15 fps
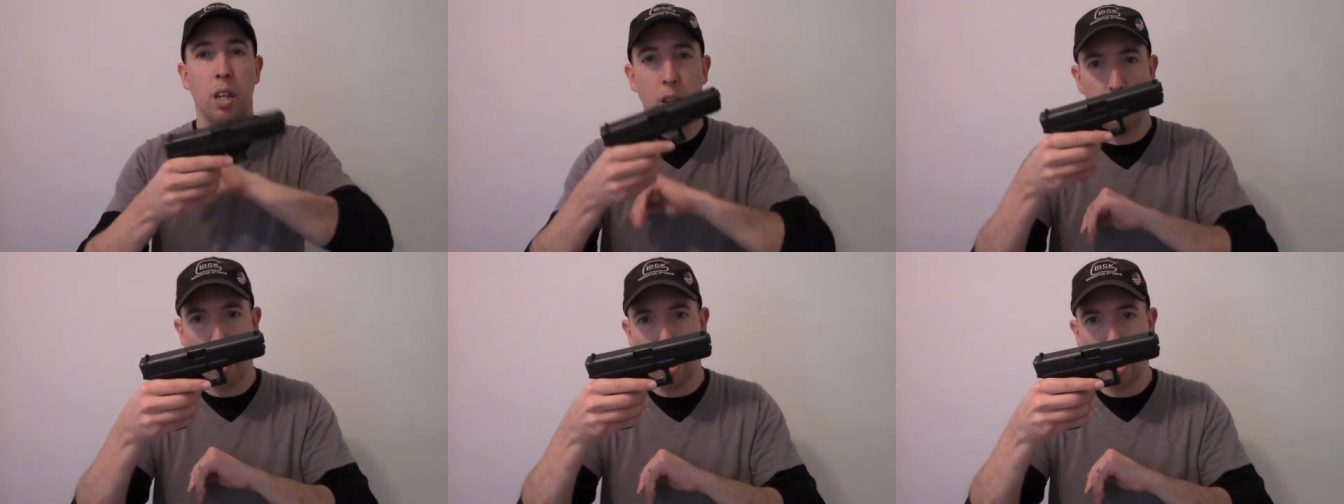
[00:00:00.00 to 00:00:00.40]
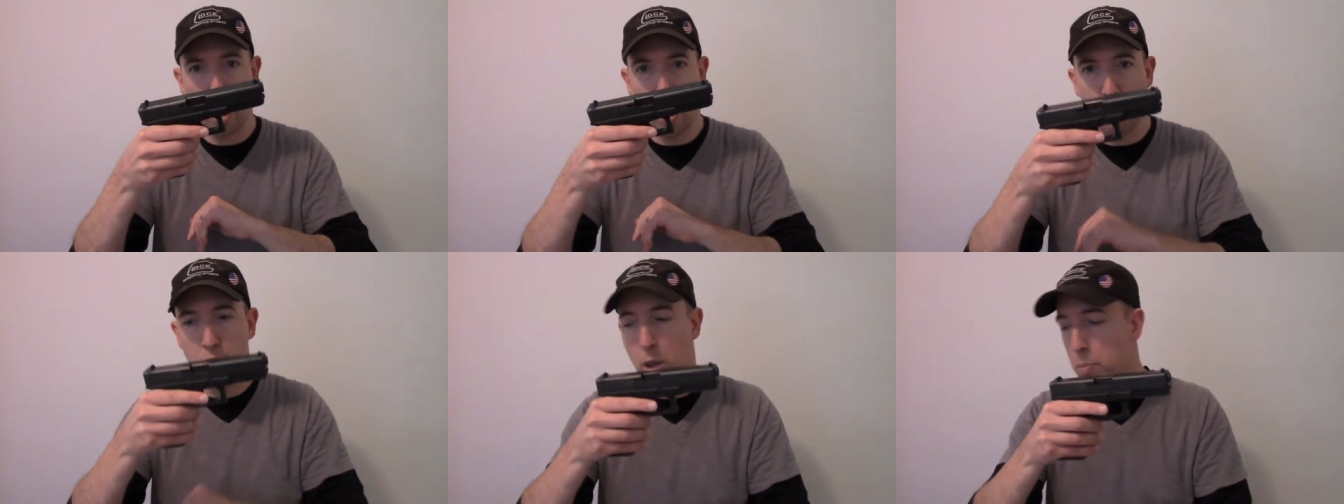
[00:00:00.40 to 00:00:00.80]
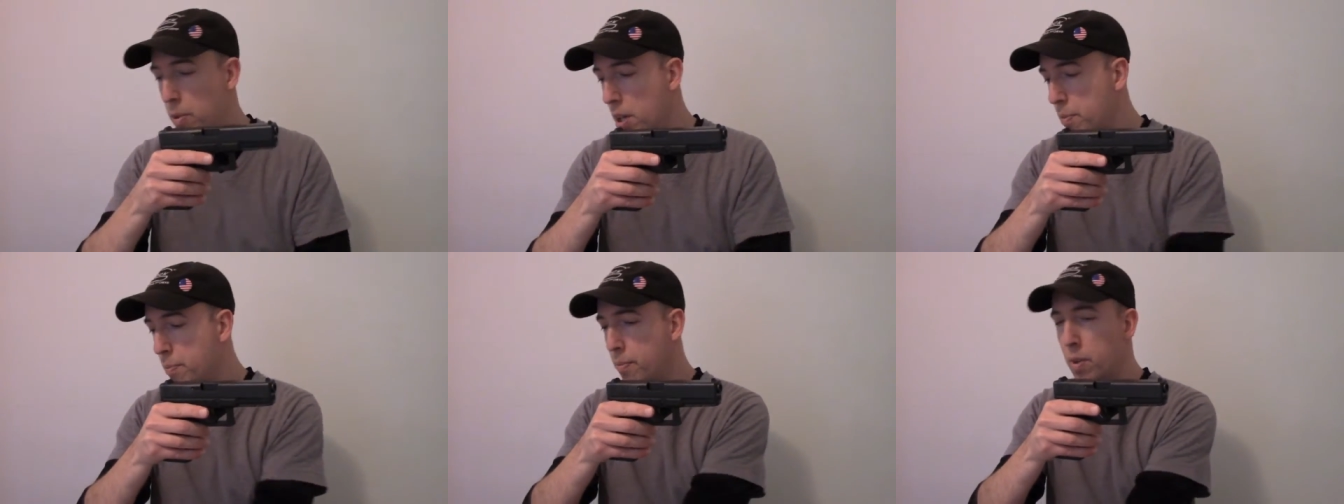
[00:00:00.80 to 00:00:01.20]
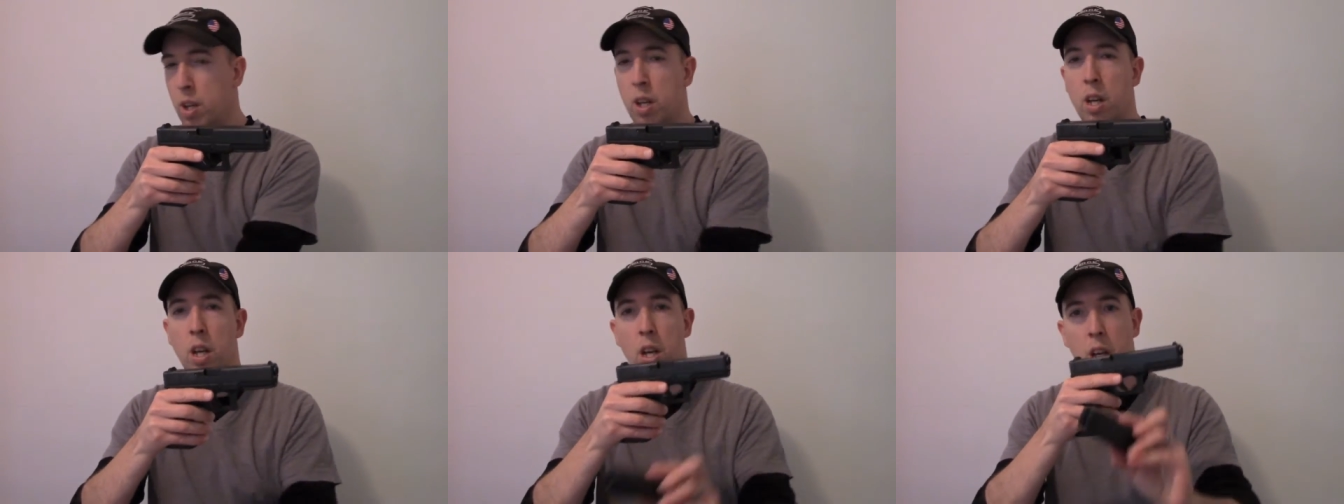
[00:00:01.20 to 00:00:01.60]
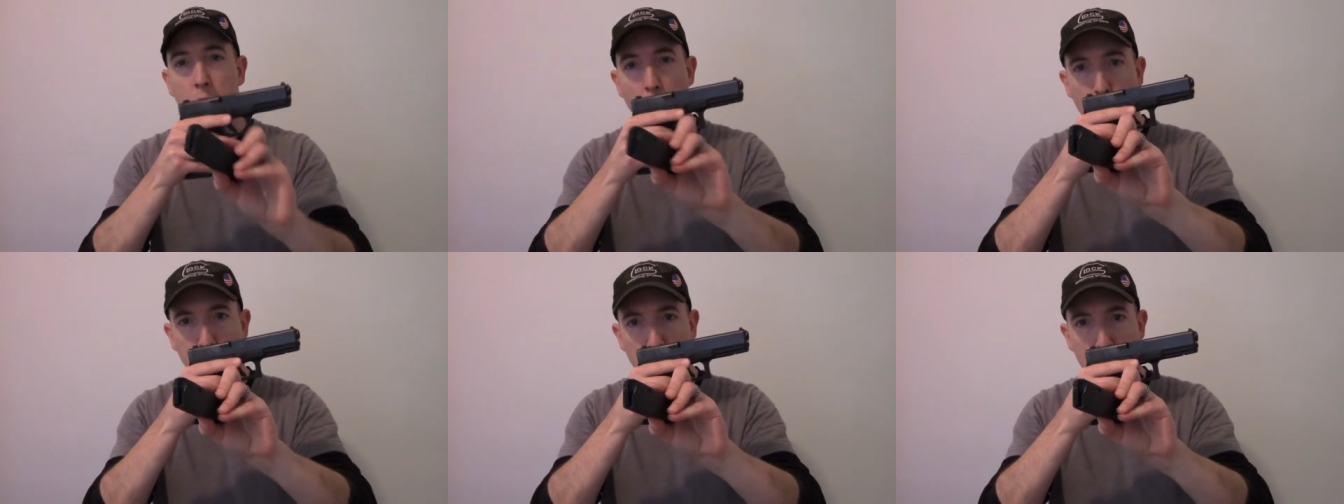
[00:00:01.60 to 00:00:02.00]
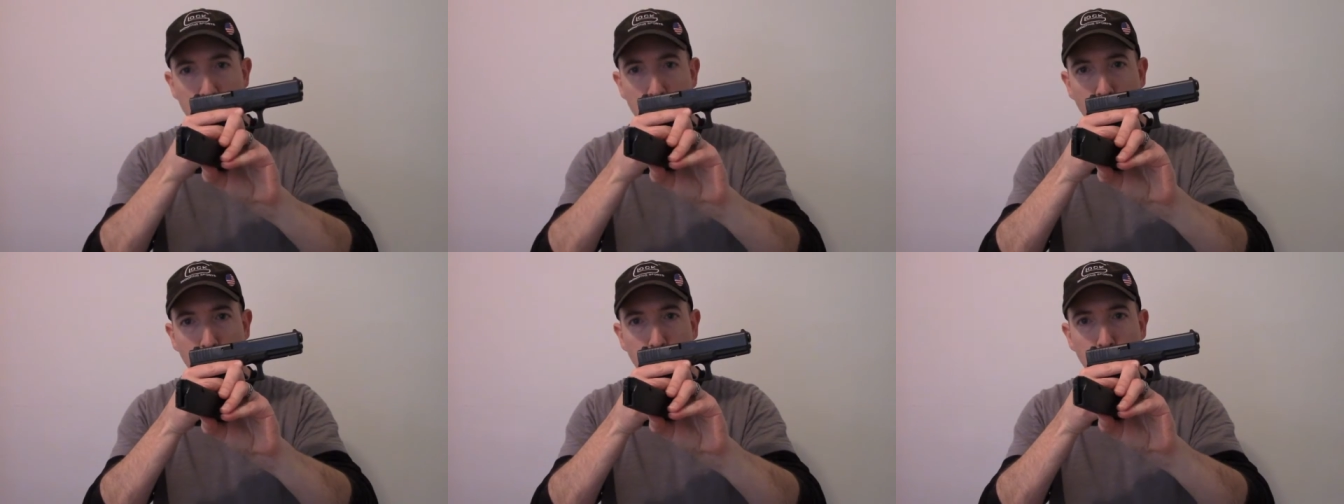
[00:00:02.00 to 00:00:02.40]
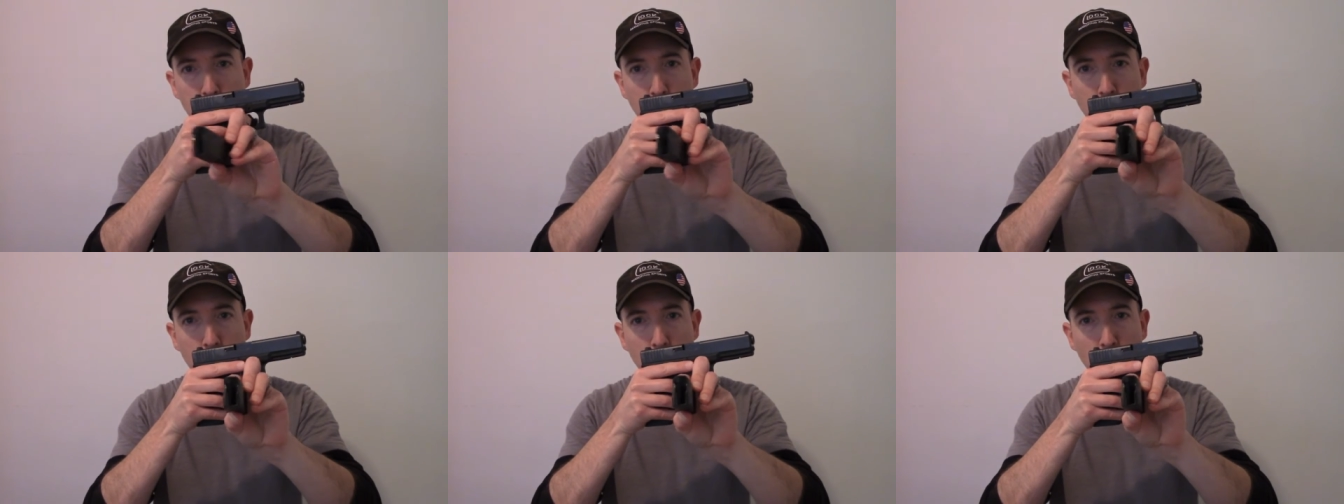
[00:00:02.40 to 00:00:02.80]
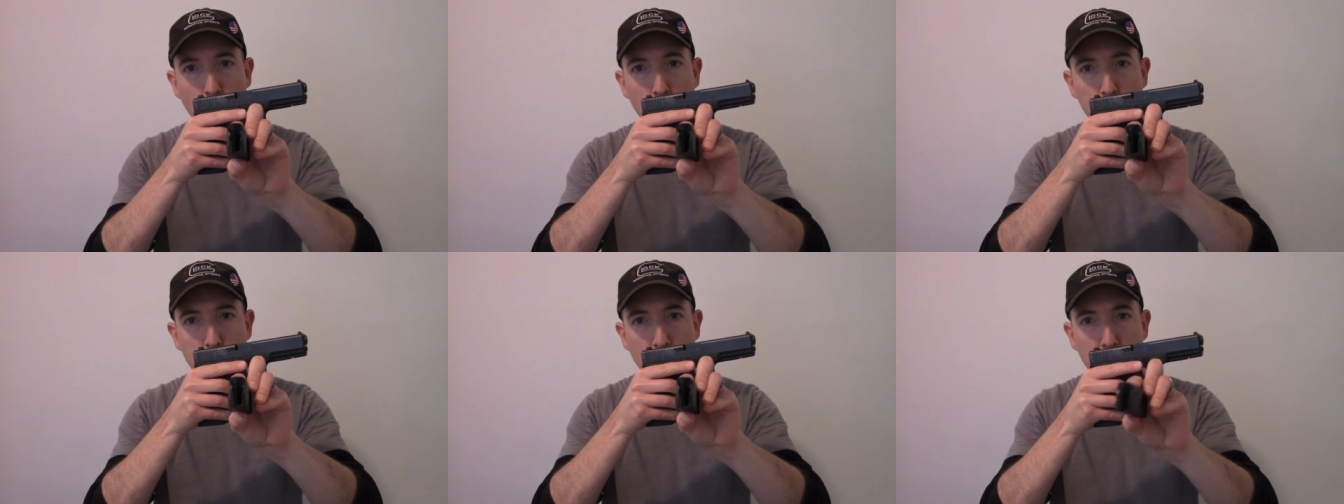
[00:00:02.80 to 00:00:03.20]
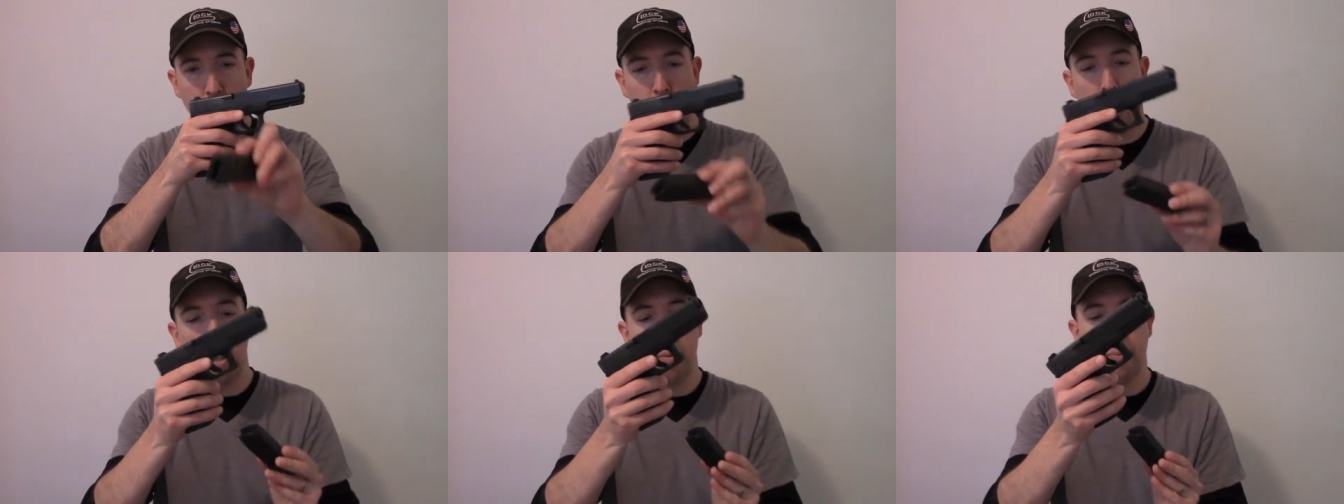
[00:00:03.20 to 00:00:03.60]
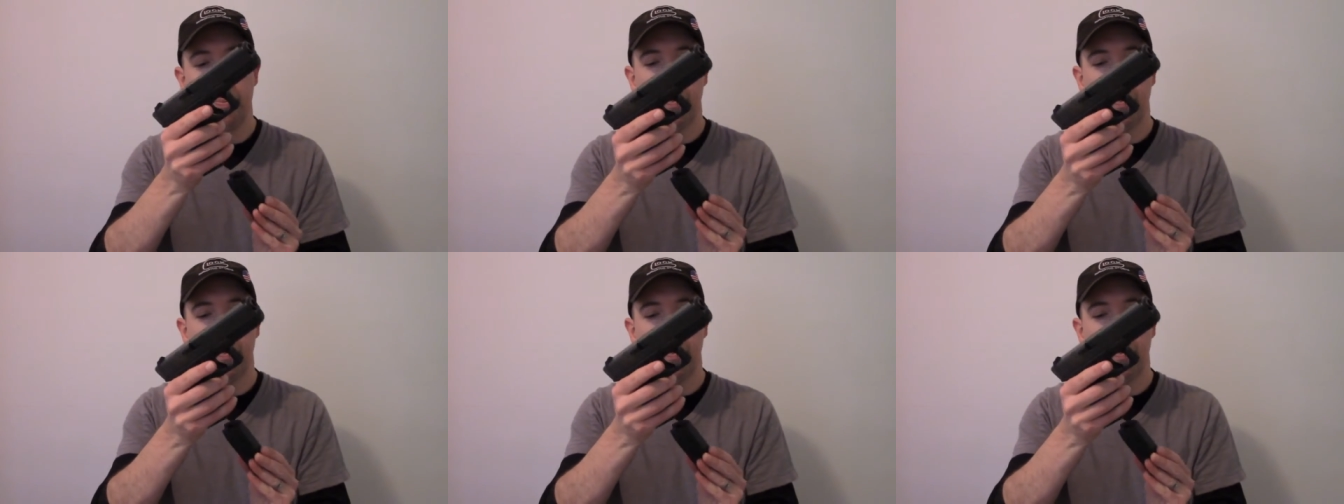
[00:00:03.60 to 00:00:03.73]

Okay, gun is empty, empty magazine, going back in,